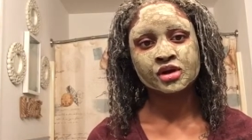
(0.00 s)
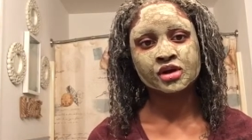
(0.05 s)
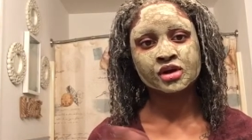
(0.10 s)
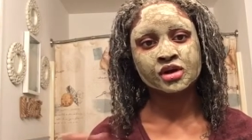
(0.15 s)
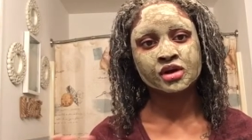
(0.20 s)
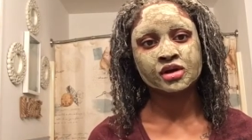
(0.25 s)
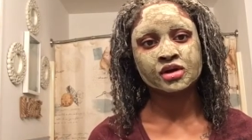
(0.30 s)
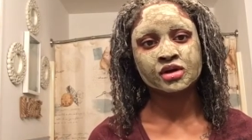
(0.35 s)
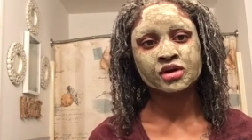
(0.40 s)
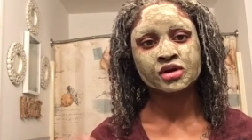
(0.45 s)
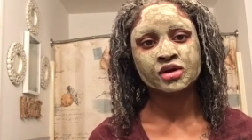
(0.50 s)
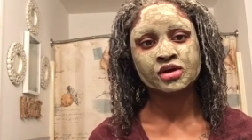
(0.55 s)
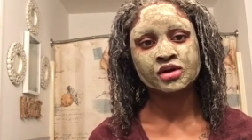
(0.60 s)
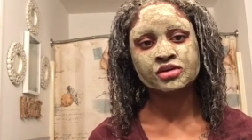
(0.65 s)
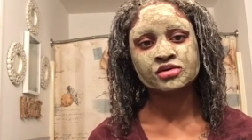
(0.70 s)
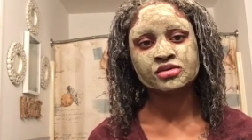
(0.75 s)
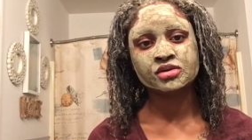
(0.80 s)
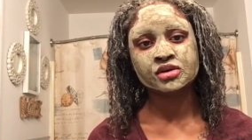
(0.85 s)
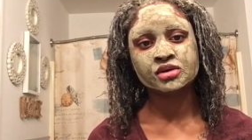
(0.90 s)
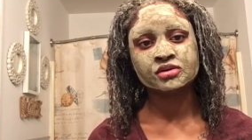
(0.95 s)
I
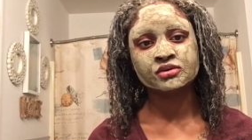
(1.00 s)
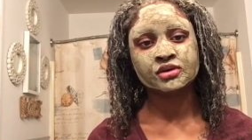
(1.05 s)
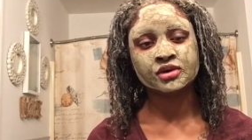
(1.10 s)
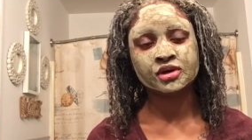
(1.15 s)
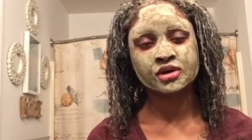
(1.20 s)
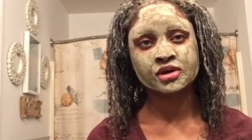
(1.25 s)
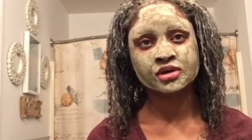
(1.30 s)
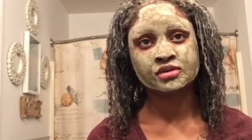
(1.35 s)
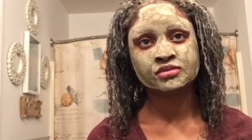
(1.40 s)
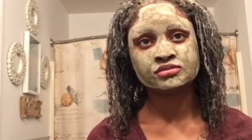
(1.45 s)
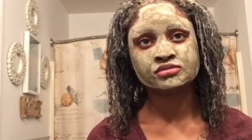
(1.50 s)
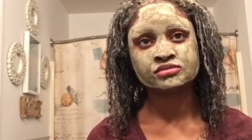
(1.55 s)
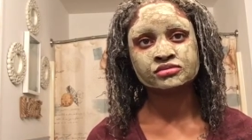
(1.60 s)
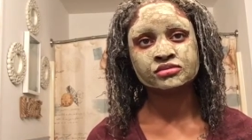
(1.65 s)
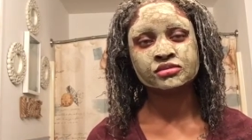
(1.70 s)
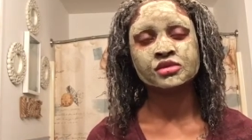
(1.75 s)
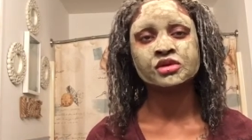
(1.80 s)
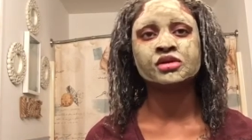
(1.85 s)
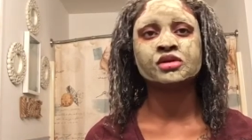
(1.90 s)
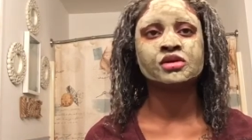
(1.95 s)
cannot talk right now.
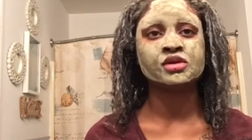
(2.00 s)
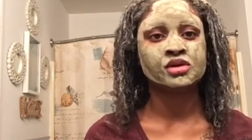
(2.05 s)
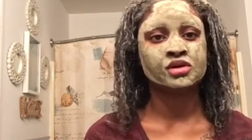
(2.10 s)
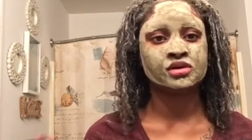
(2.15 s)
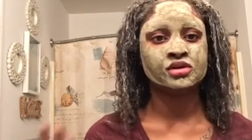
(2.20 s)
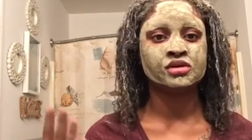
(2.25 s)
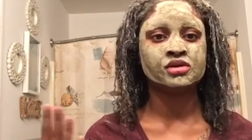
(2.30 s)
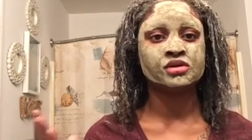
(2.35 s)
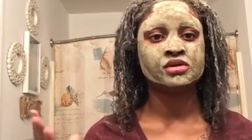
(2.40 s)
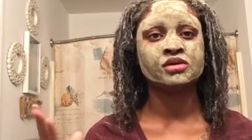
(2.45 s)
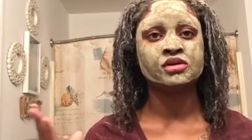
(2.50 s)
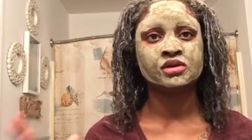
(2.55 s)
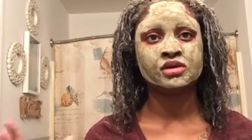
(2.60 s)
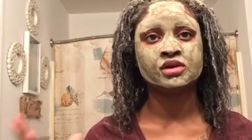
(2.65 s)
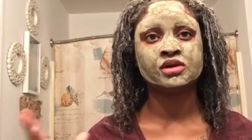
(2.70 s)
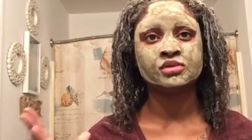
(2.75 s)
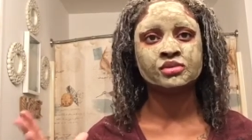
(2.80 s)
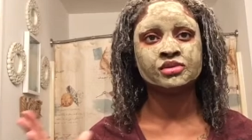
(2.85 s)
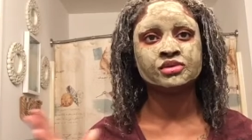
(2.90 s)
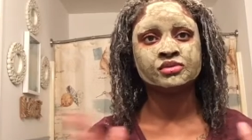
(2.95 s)
Like, I literally
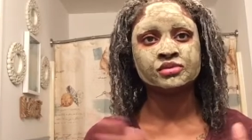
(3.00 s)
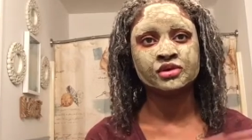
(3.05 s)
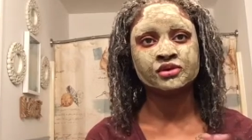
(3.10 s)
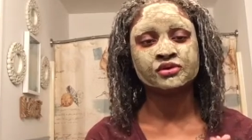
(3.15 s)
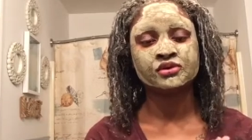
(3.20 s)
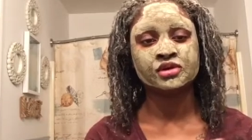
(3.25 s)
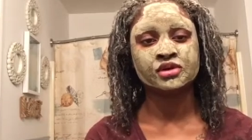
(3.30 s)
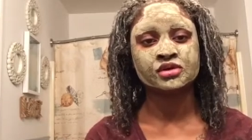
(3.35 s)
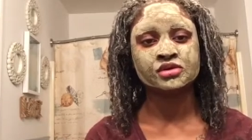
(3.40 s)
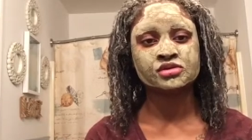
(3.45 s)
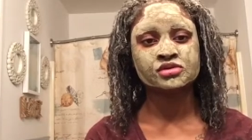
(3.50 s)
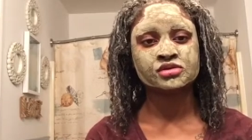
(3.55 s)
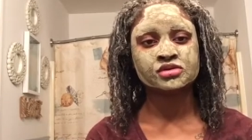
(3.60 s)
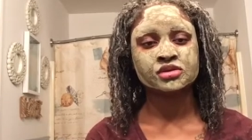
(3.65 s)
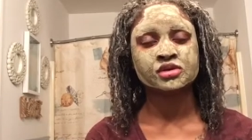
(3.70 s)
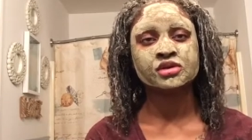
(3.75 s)
can't move my face.